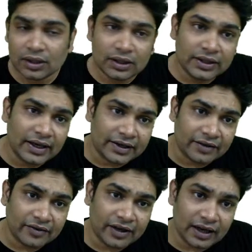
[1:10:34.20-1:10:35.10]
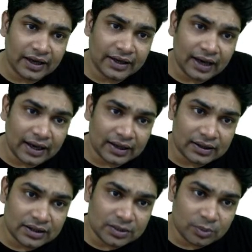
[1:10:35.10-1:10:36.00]
The electric field line at
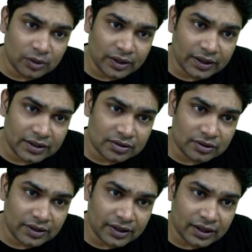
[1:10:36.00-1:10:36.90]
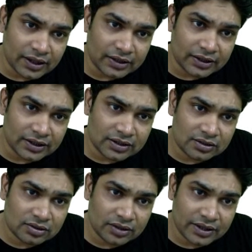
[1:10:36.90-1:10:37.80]
this point is oriented like this,
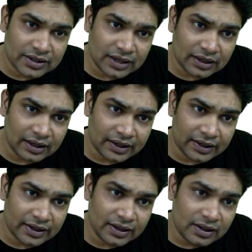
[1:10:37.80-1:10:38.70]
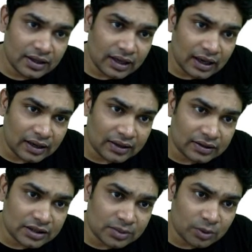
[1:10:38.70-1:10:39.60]
so it is at 90. At
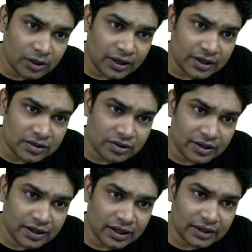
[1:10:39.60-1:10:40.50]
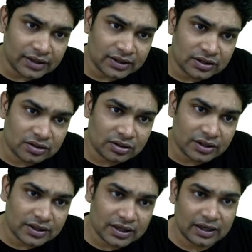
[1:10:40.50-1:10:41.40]
this point, it is oriented like this, so it
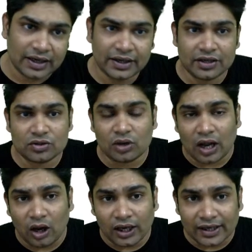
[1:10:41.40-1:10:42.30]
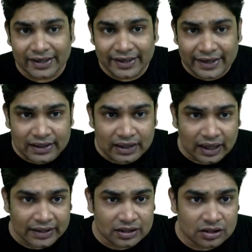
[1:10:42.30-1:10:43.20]
is at 90. So on radial
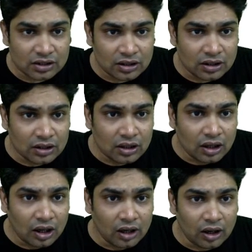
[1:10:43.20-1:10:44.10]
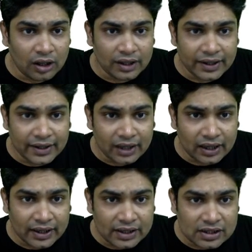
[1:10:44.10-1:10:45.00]
lines, along radial
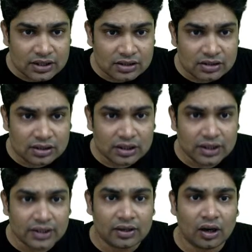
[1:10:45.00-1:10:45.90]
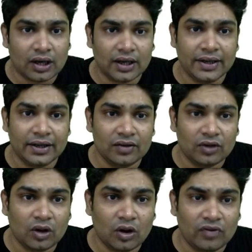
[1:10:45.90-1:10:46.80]
lines, E dot dl would
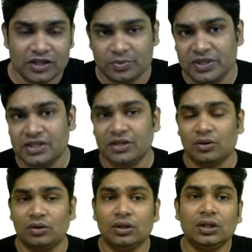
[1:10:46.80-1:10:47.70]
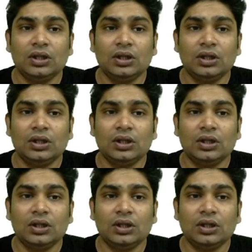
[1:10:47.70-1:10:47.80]
always be zero.